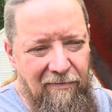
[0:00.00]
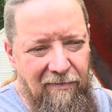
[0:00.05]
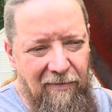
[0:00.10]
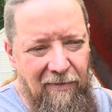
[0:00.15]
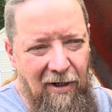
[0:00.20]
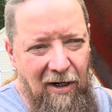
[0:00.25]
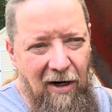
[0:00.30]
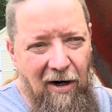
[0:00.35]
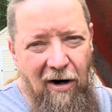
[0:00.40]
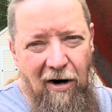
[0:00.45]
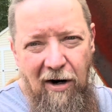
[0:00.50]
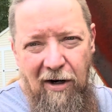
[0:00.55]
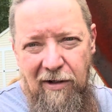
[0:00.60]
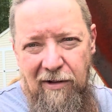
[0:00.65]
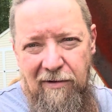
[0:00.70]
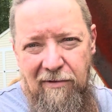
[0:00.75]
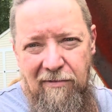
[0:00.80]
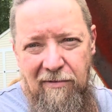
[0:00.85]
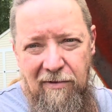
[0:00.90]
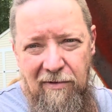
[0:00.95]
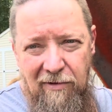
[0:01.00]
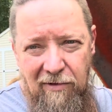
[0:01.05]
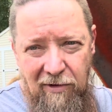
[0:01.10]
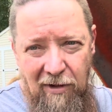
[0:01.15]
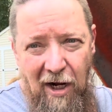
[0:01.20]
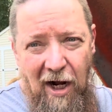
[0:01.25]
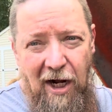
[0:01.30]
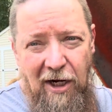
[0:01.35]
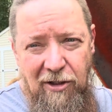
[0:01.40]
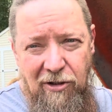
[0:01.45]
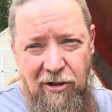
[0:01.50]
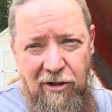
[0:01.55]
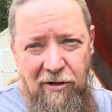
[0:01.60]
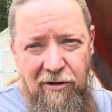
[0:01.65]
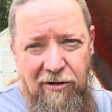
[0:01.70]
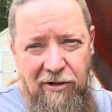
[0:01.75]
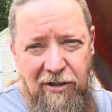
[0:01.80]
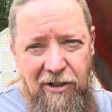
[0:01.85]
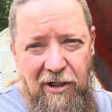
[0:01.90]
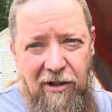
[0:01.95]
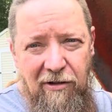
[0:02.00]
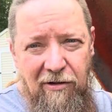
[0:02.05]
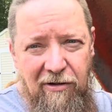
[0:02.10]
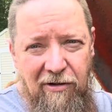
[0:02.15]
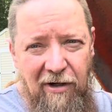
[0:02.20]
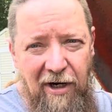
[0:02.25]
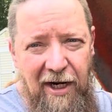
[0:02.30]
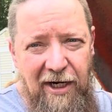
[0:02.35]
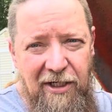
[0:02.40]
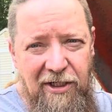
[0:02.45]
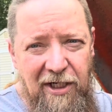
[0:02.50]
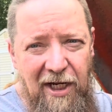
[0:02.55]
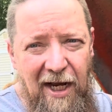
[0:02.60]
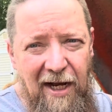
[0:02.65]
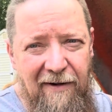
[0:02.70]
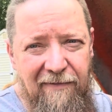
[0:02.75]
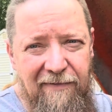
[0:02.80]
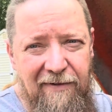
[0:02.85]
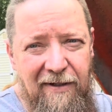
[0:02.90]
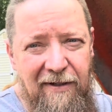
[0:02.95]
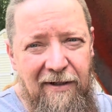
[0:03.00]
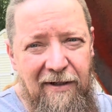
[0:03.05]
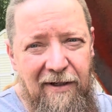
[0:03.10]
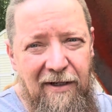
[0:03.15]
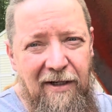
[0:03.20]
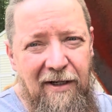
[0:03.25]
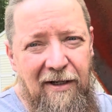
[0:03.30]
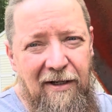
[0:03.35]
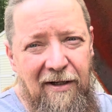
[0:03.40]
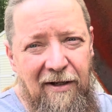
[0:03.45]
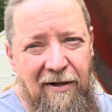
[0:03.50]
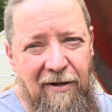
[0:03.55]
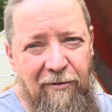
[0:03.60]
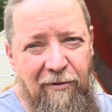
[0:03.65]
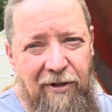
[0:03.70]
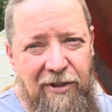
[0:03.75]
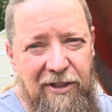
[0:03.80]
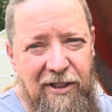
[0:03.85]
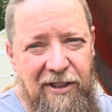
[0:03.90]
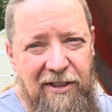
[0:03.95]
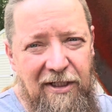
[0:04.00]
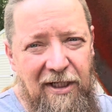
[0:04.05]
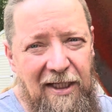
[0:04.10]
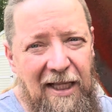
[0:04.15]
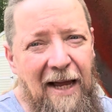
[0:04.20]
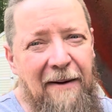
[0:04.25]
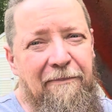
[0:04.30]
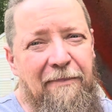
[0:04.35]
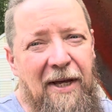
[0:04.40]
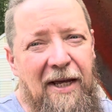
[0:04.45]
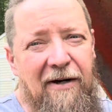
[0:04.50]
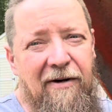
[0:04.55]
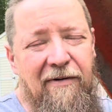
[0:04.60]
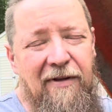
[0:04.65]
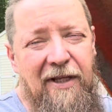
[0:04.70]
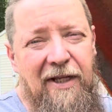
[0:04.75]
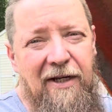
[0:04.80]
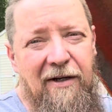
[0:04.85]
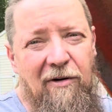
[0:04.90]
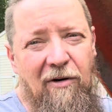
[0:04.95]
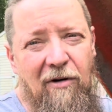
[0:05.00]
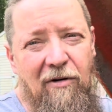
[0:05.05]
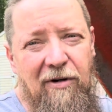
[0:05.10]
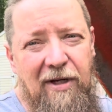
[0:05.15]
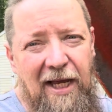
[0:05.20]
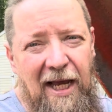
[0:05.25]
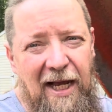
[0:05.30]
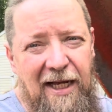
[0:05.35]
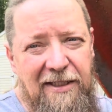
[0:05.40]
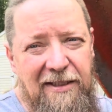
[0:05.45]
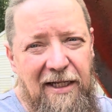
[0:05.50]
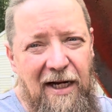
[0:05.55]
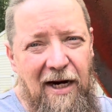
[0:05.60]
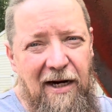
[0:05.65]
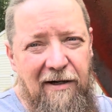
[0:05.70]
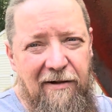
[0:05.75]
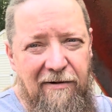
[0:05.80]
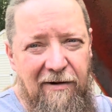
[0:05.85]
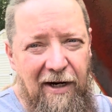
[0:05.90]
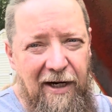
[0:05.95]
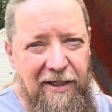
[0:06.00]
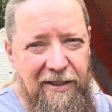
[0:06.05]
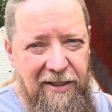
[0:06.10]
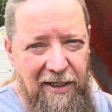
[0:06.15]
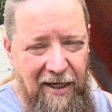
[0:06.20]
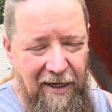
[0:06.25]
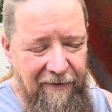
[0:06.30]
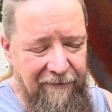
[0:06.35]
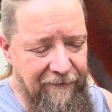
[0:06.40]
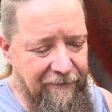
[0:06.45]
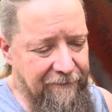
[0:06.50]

hardened nodular steel crankshaft, which is a lot better than an old cast iron crankshaft,